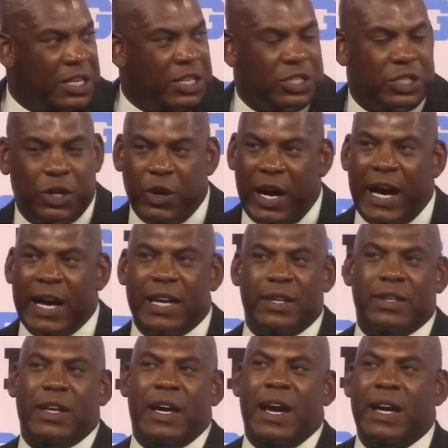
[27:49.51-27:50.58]
So I
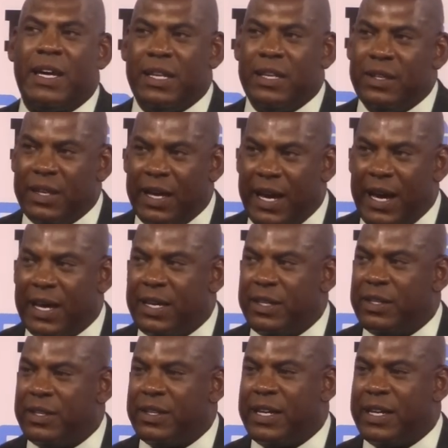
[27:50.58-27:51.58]
can I can I can